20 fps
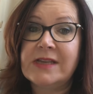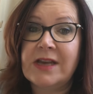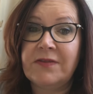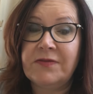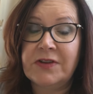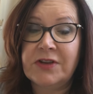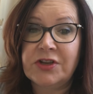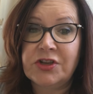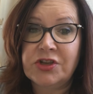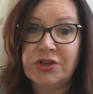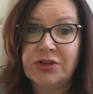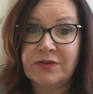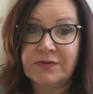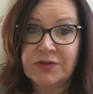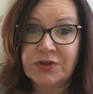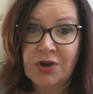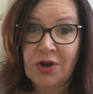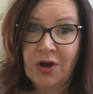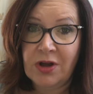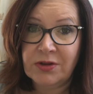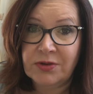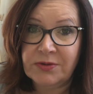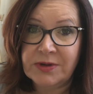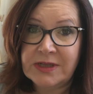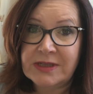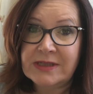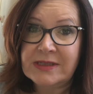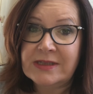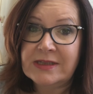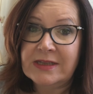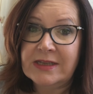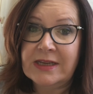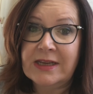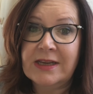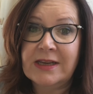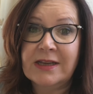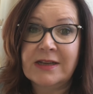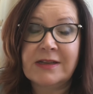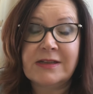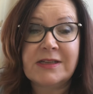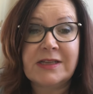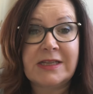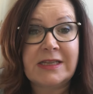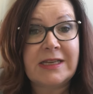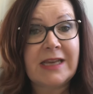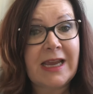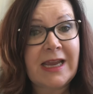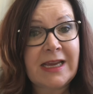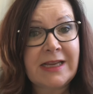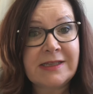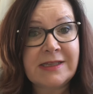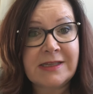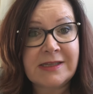definition of tolerance in today's